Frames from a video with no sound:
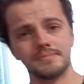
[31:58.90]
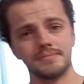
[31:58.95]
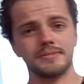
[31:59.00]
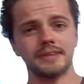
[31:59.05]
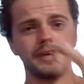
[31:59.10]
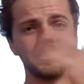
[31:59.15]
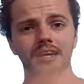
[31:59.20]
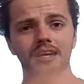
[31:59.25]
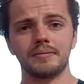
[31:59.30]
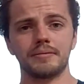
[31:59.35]

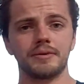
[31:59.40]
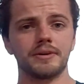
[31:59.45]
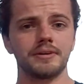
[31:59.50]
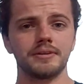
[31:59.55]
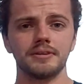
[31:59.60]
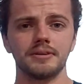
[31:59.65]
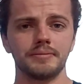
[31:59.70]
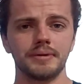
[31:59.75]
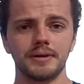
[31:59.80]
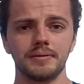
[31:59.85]
camera
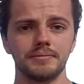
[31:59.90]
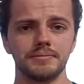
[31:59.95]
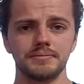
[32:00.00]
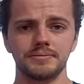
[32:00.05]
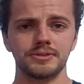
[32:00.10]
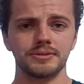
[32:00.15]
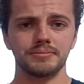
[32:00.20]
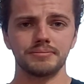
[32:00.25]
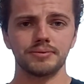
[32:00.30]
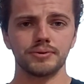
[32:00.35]
about
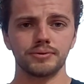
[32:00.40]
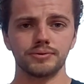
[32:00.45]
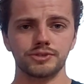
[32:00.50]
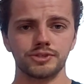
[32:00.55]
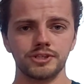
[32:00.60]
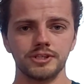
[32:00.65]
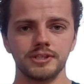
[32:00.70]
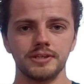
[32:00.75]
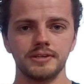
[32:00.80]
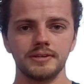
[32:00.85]
some
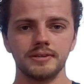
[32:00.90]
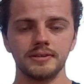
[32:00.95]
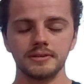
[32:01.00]
bullshit.